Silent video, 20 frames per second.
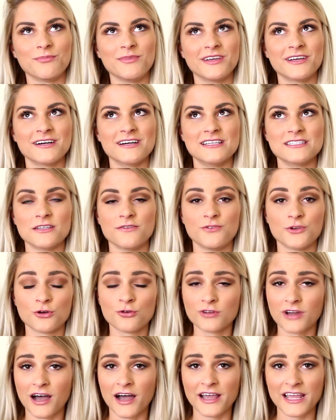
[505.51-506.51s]
because if you're
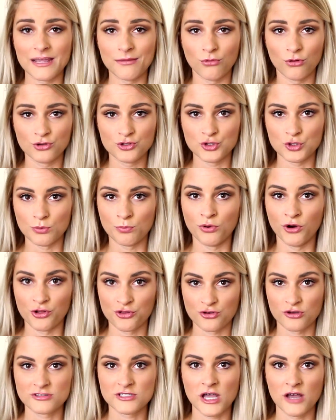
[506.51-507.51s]
not able to
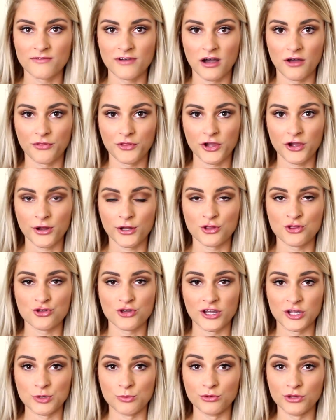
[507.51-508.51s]
put yourself out there and
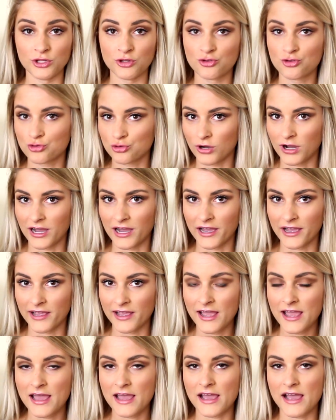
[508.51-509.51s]
genuinely try